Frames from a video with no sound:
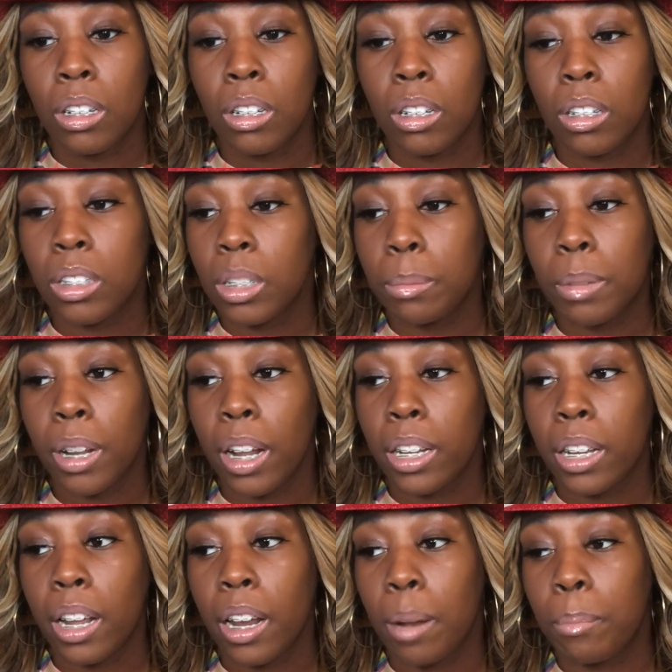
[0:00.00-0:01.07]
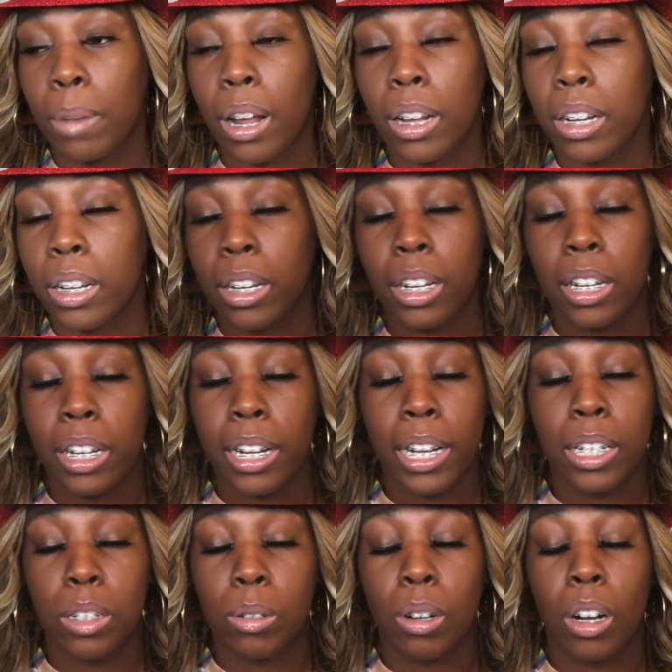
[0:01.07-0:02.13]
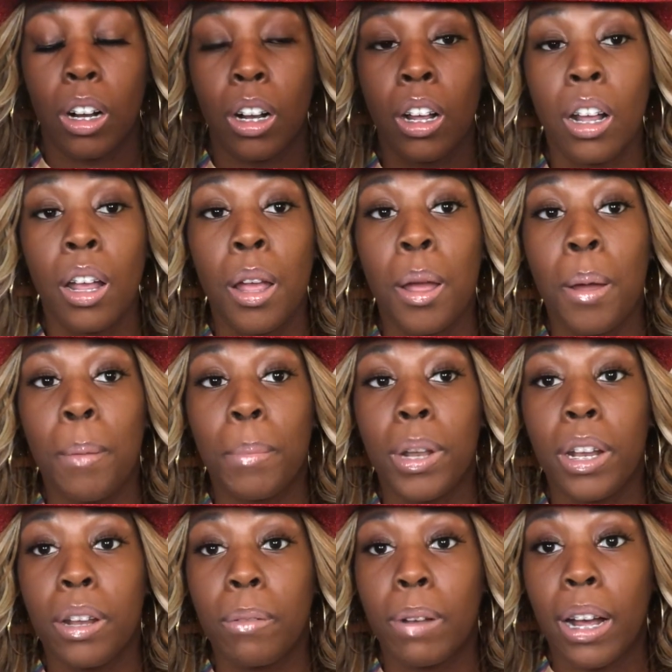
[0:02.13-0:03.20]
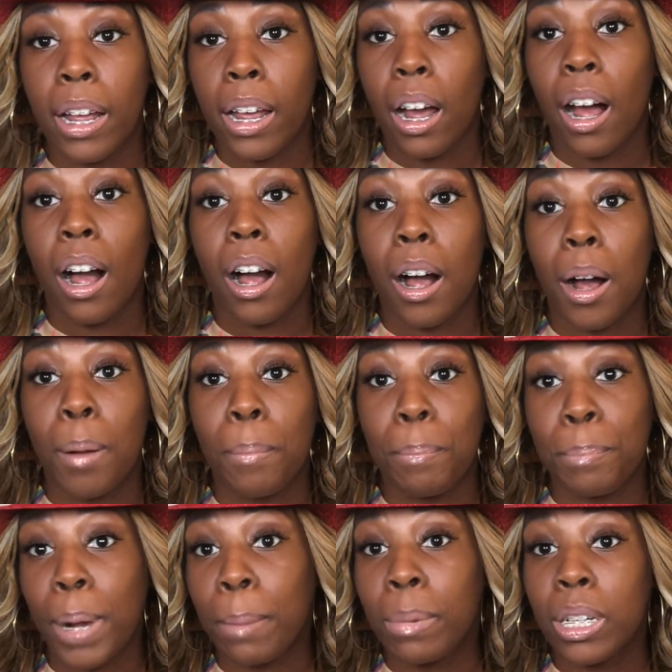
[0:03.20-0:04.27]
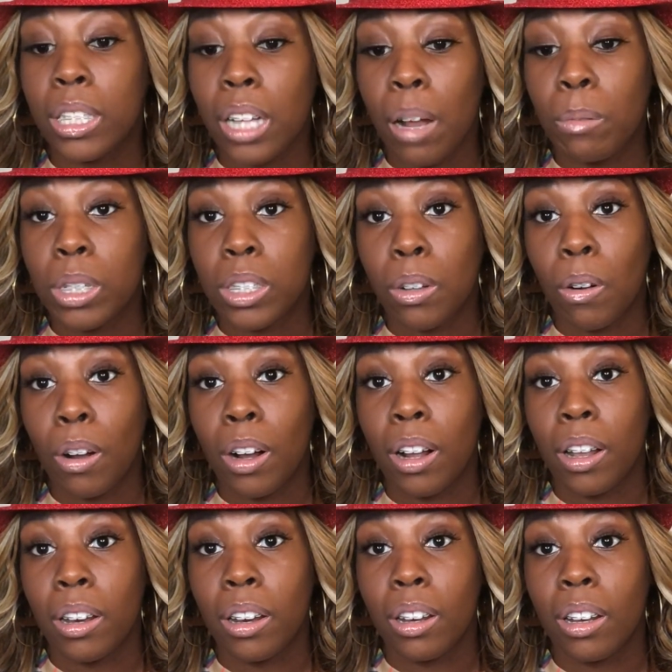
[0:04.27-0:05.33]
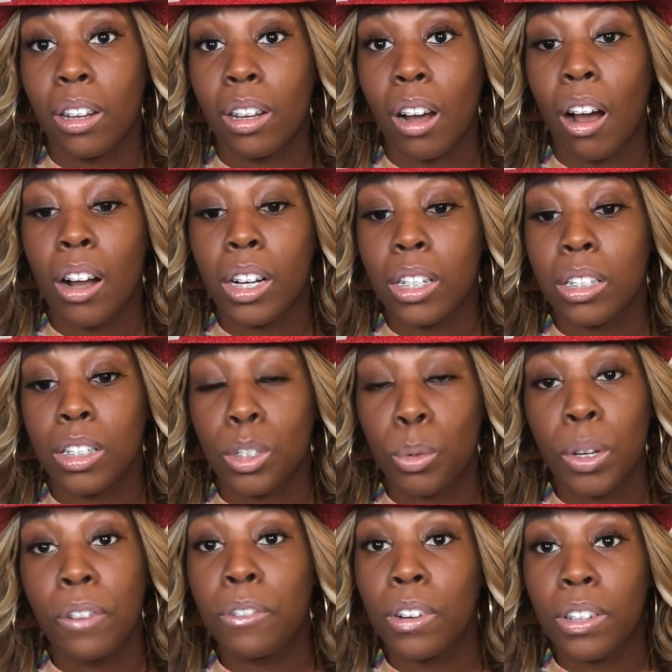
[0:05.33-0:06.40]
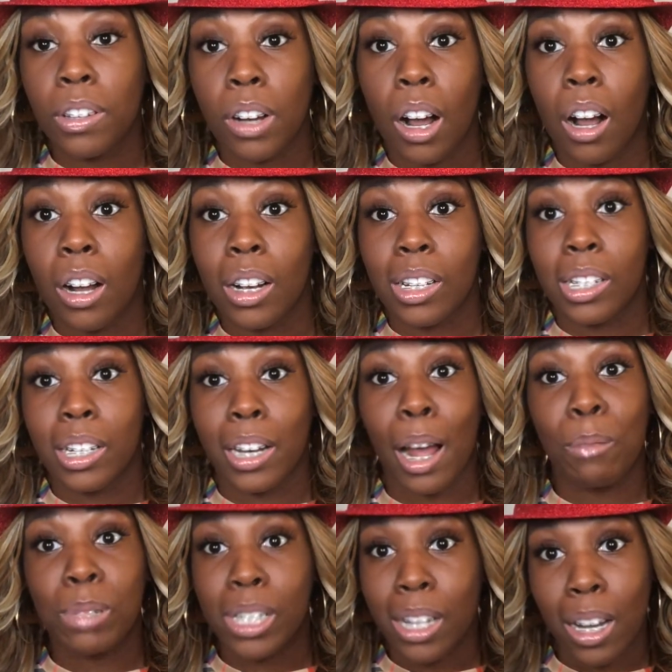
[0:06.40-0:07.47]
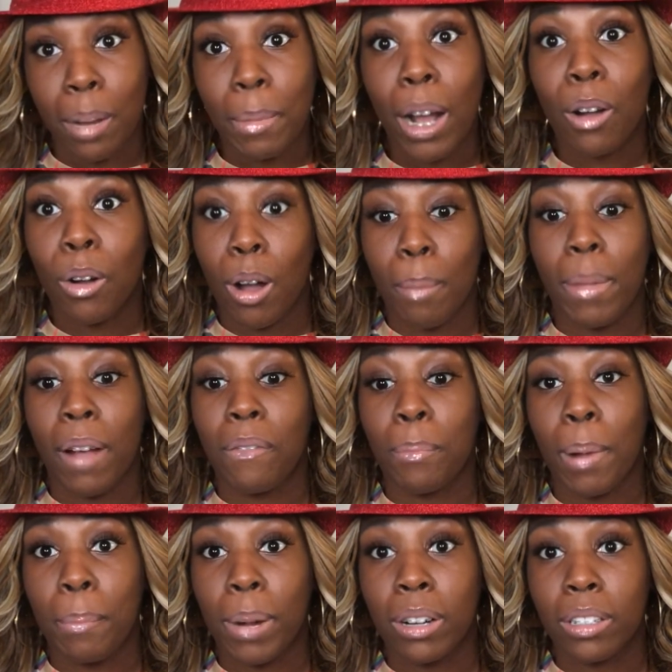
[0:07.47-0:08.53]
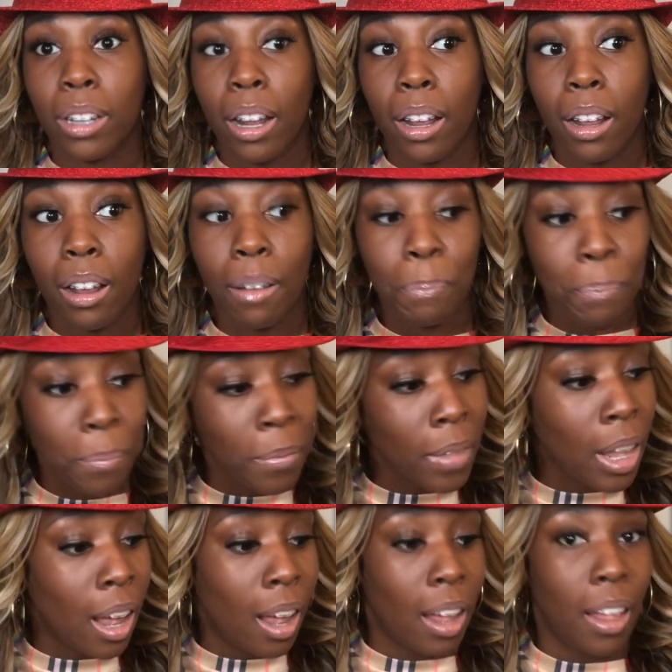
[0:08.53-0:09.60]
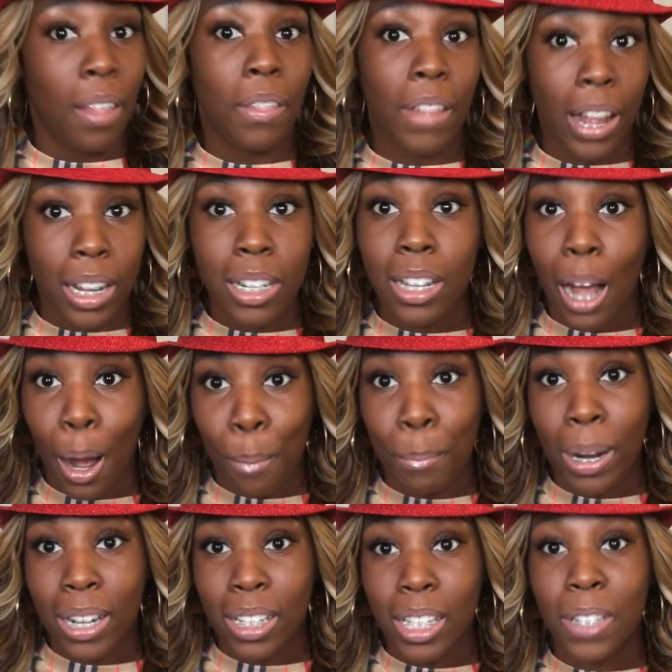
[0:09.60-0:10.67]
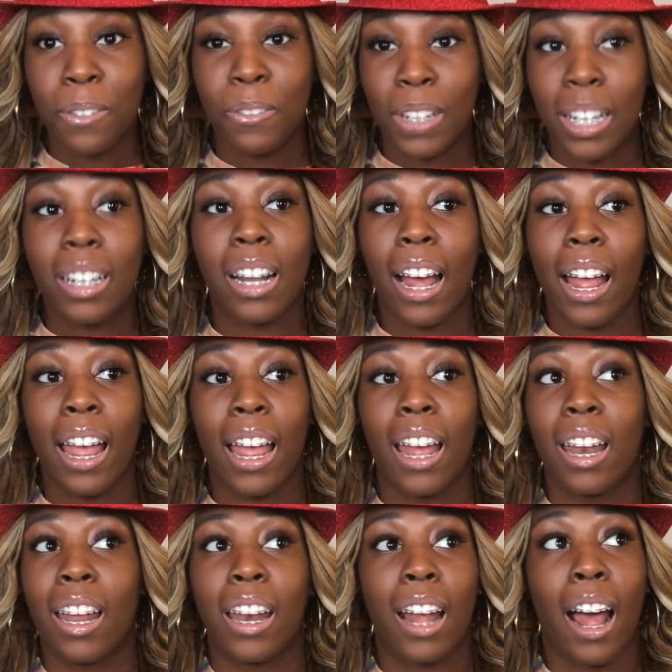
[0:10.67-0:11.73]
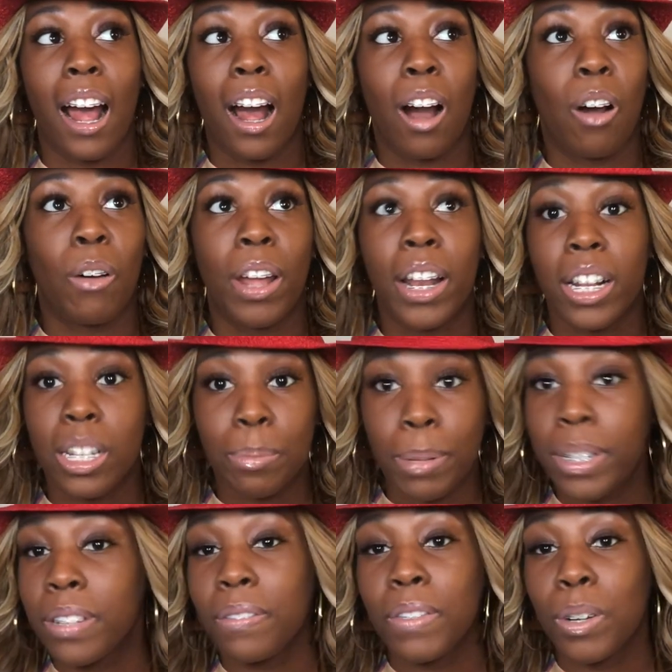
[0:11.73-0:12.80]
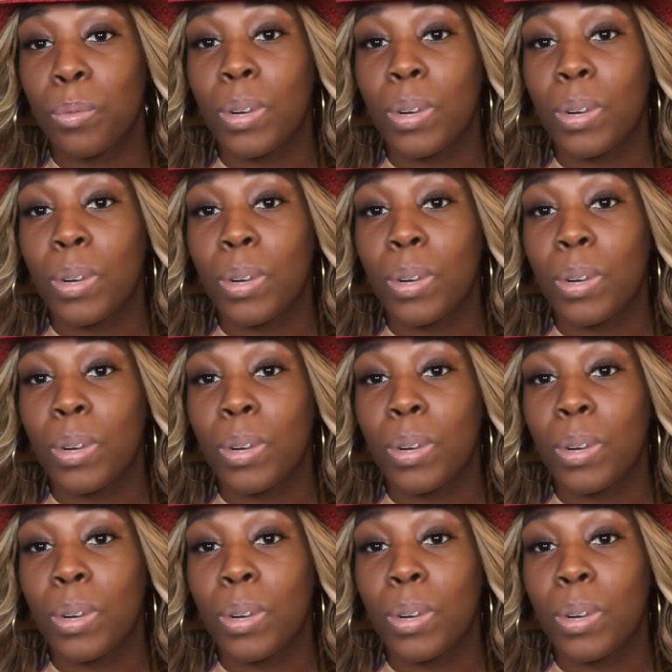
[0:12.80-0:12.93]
or something like that. I'm probably getting the date wrong. But anyway, my birthday was on the 24th of August, and I was thinking about going back for my birthday. That's how much fun I had and how inexpensive it